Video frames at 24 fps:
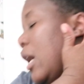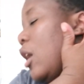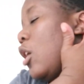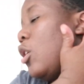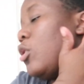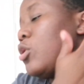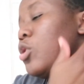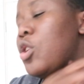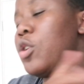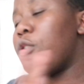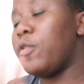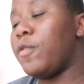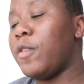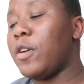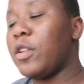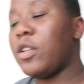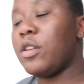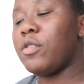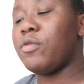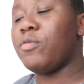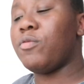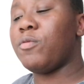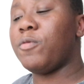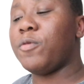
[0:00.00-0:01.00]
also for
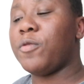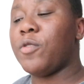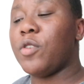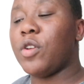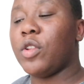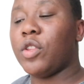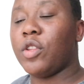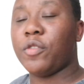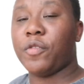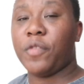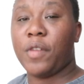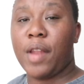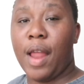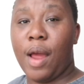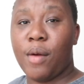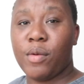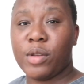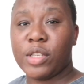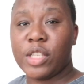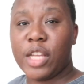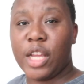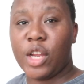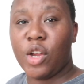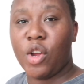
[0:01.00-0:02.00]
the for the
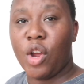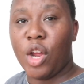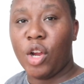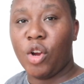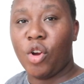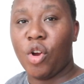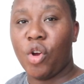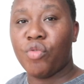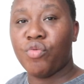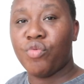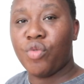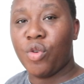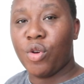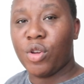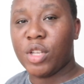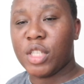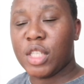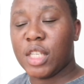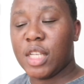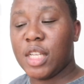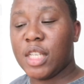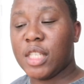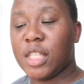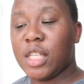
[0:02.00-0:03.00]
flowers I got, I got
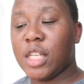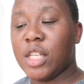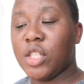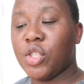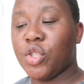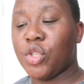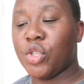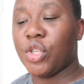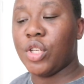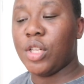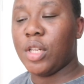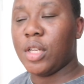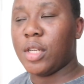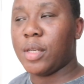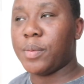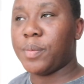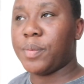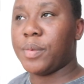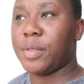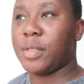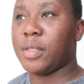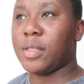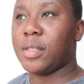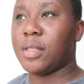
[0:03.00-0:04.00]
roses and
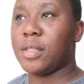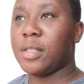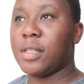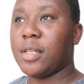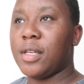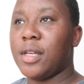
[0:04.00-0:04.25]
tulips.